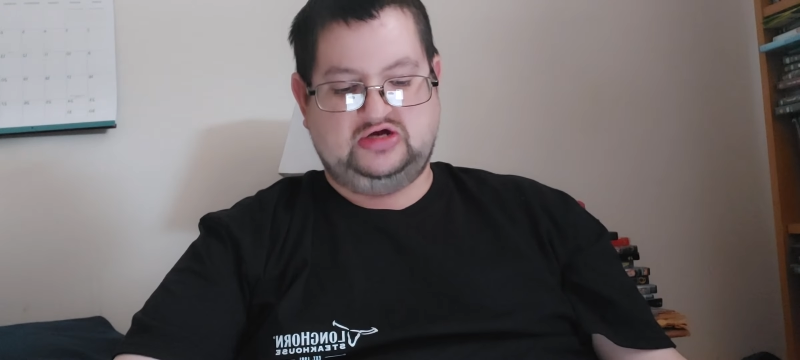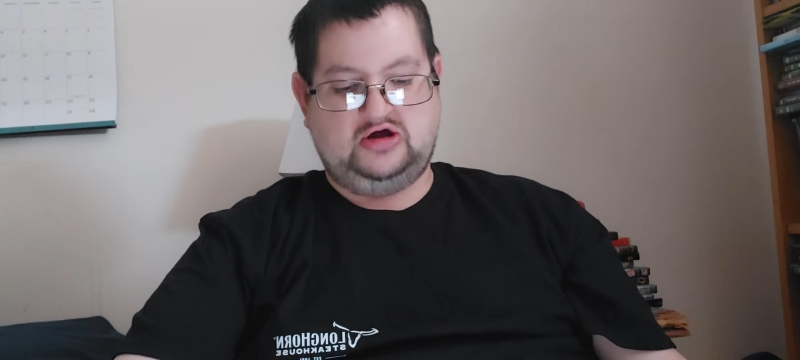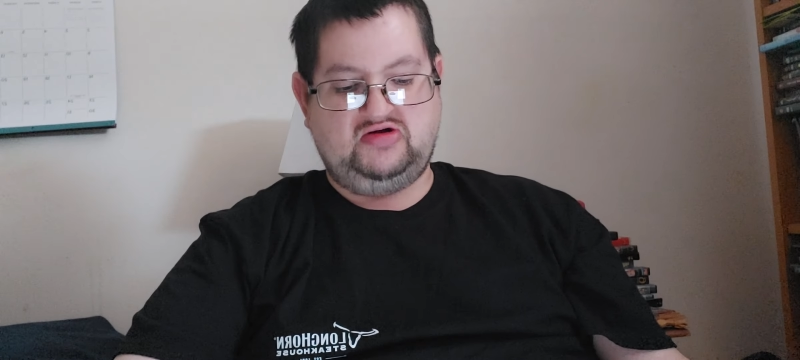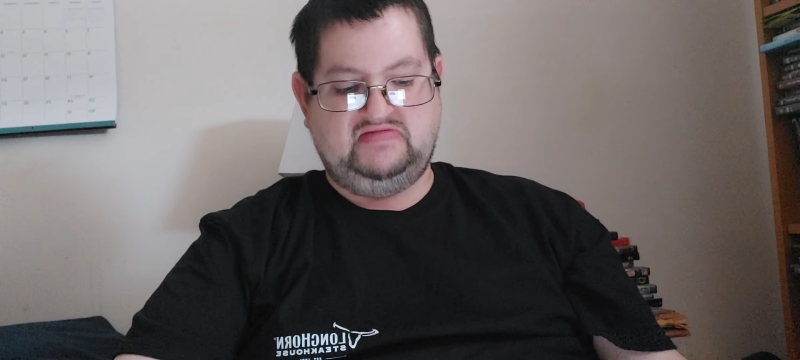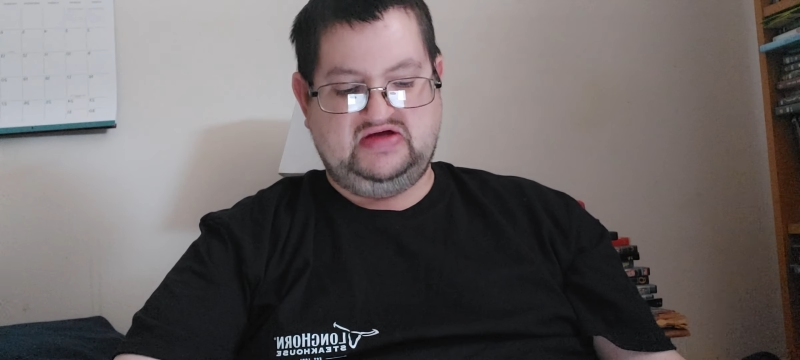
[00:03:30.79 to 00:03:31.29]

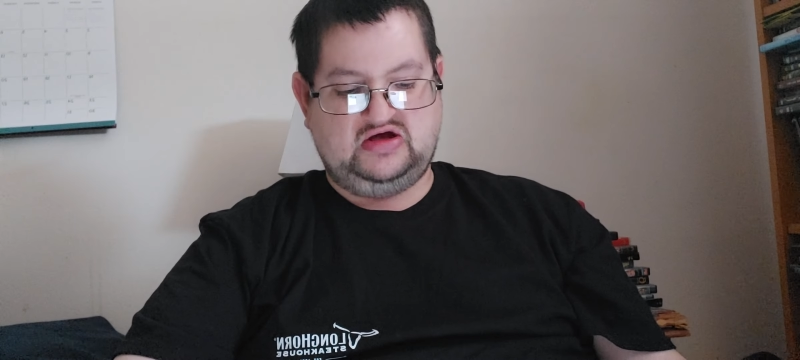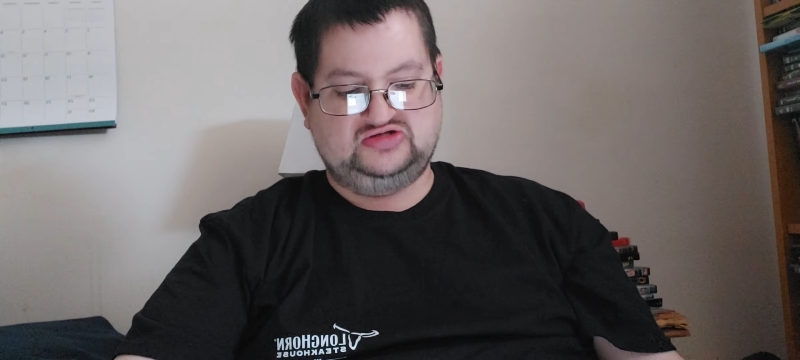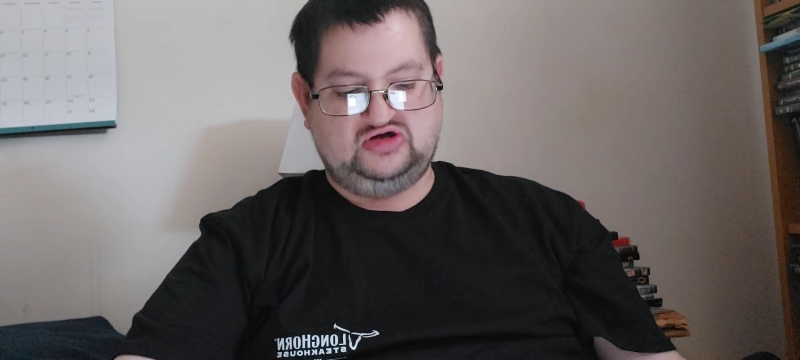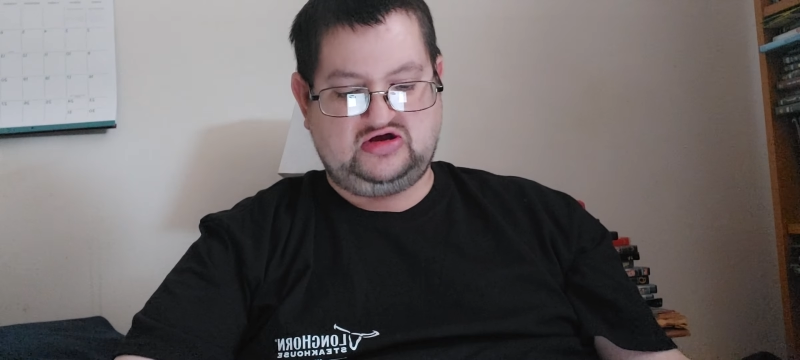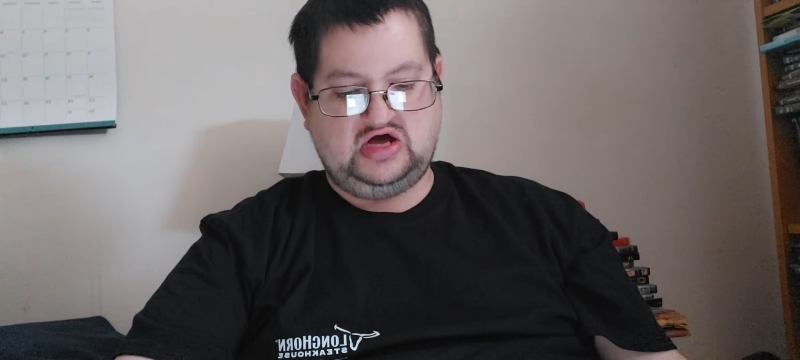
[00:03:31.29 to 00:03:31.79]
occurring
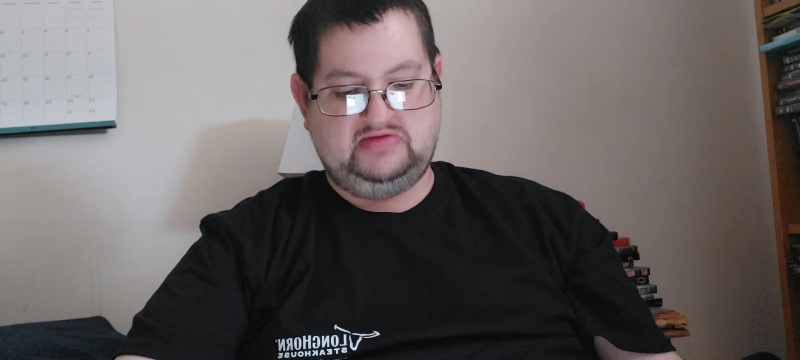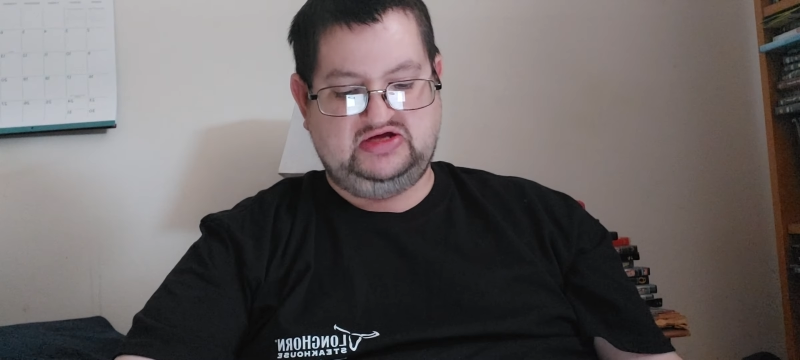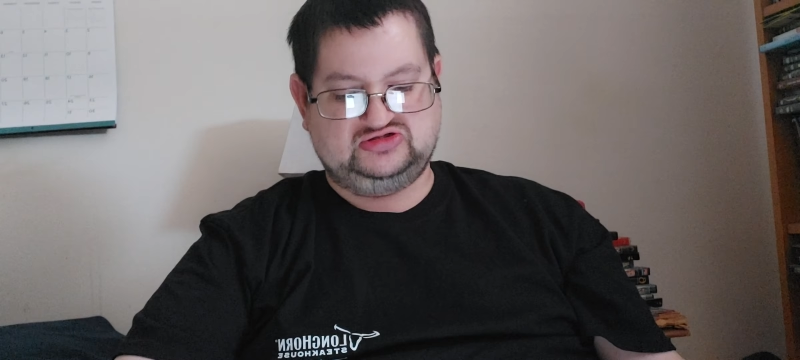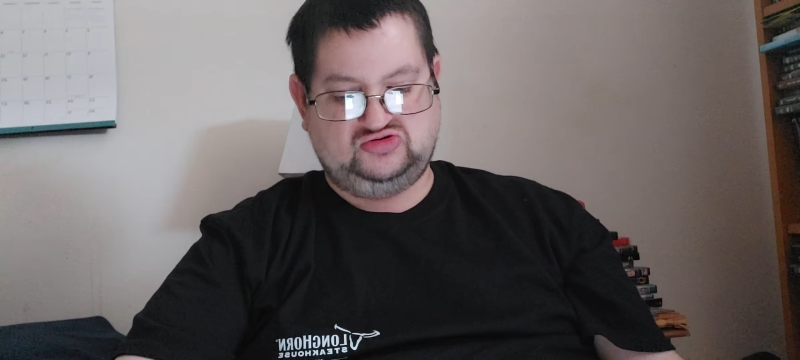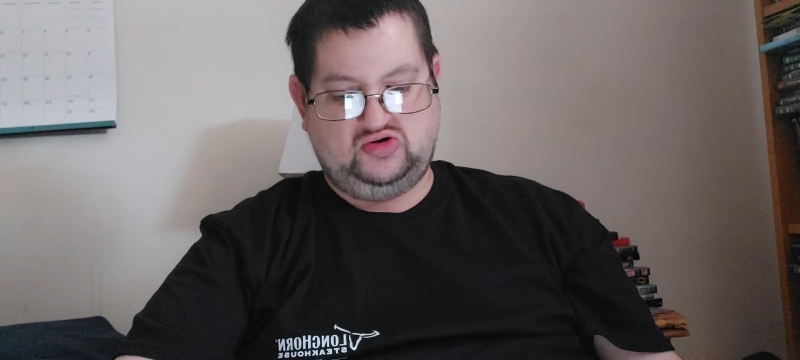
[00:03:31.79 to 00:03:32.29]
because our economy
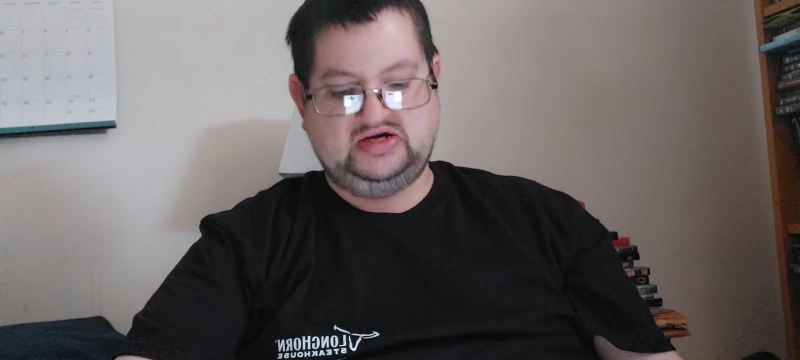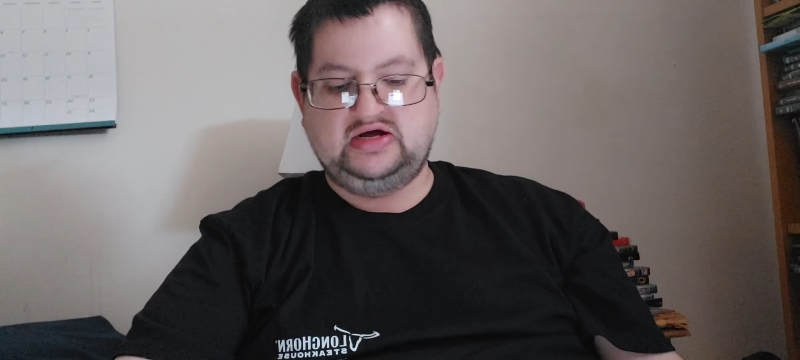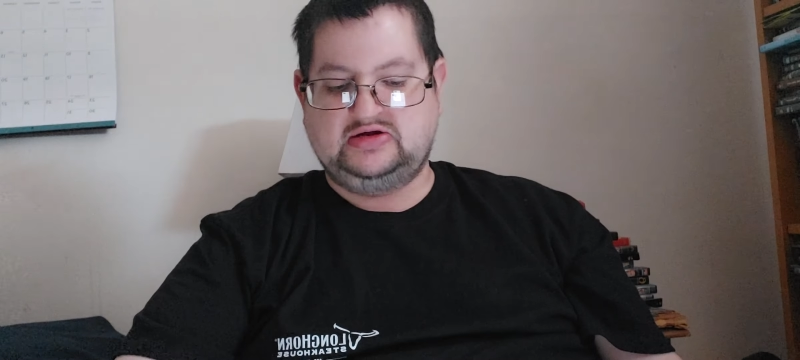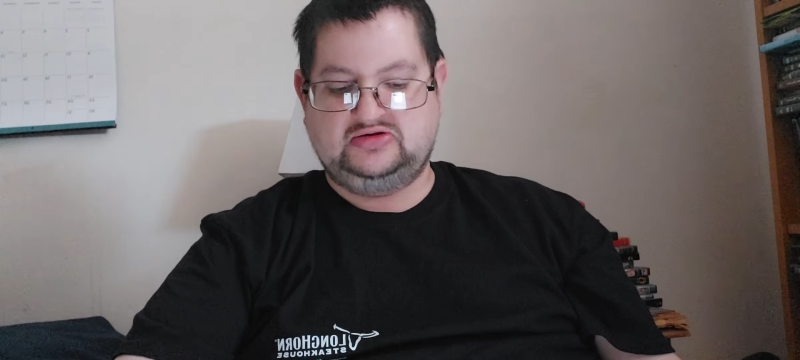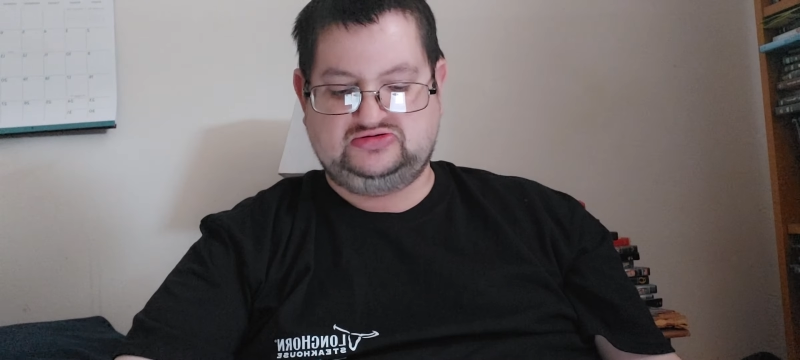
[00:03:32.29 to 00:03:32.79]
is growing
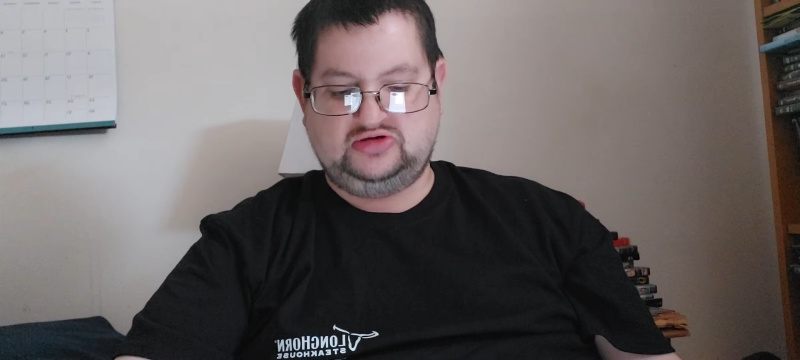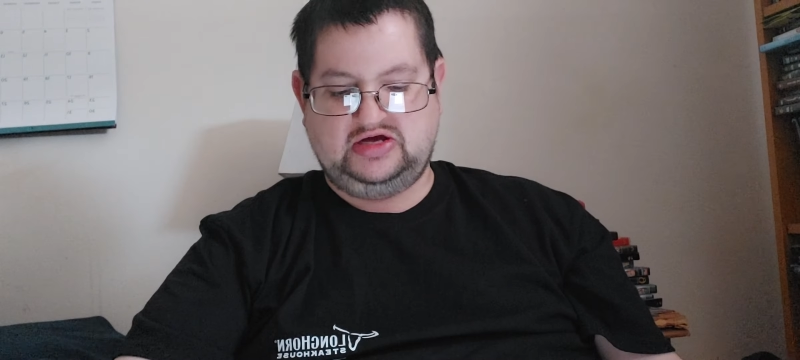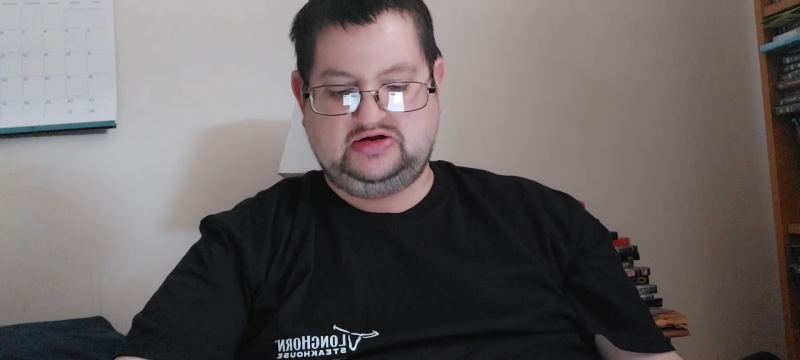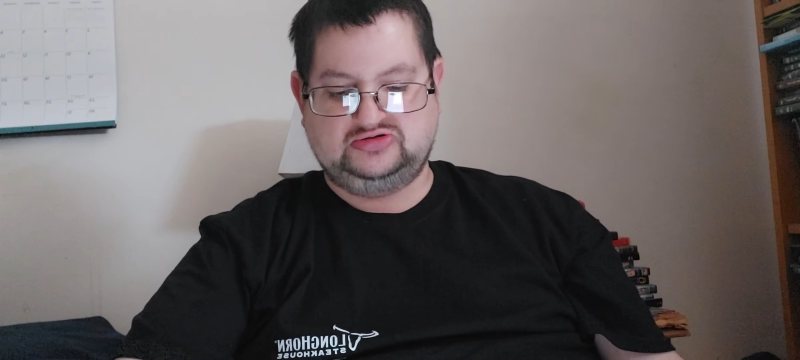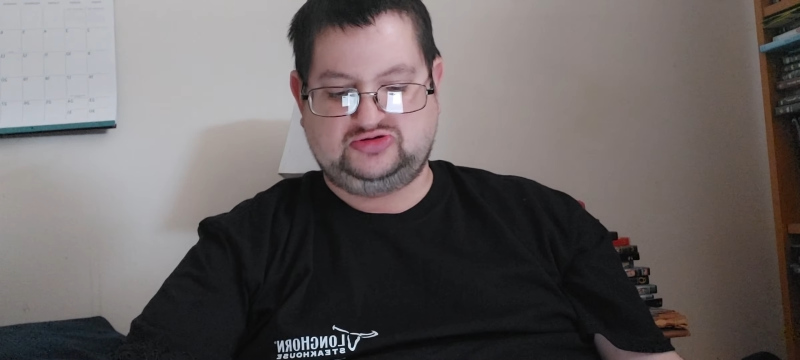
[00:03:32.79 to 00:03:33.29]
at
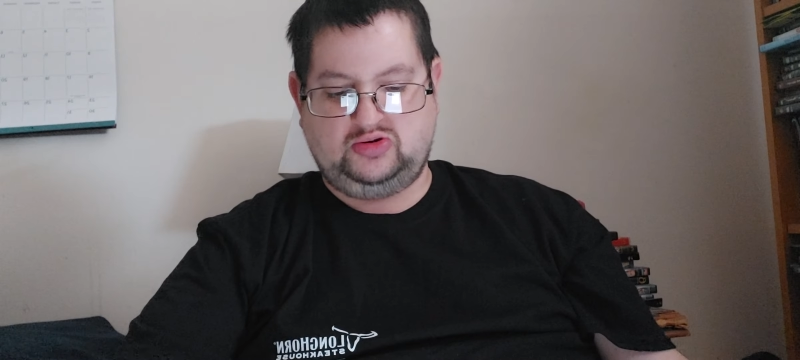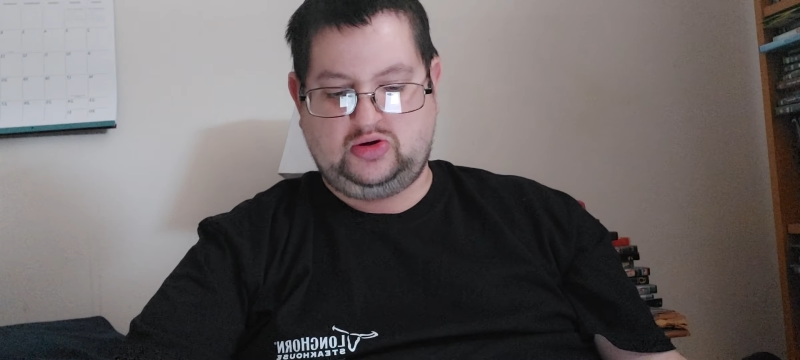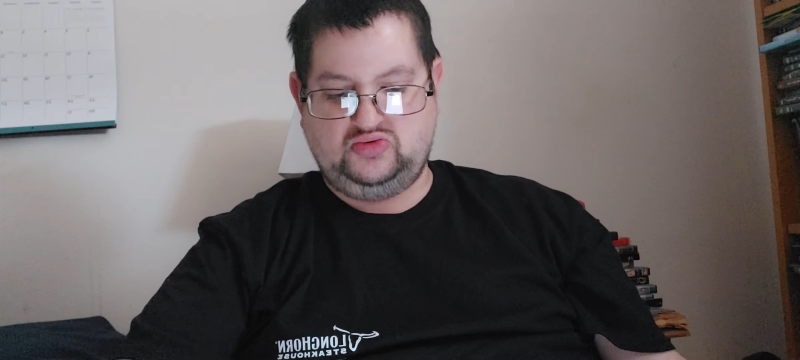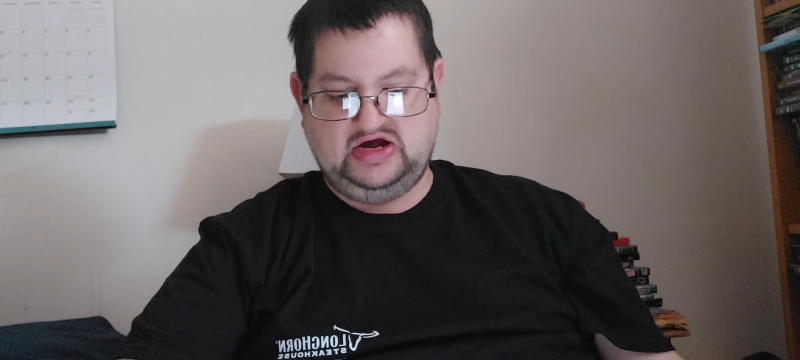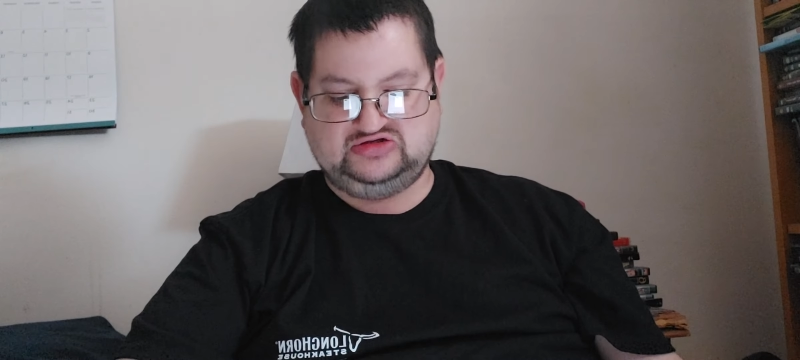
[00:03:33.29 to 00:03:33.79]
a
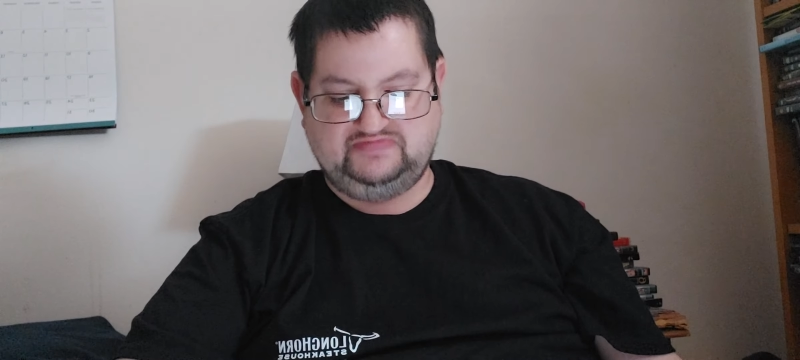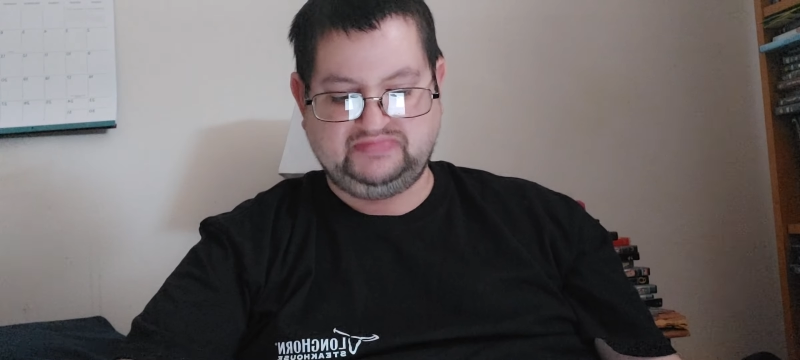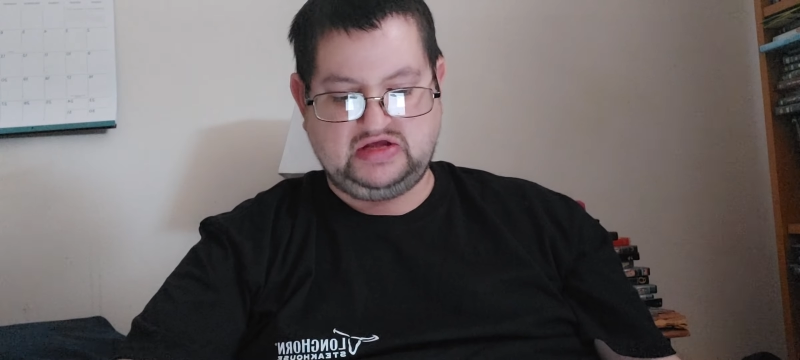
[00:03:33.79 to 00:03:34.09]
historical rate.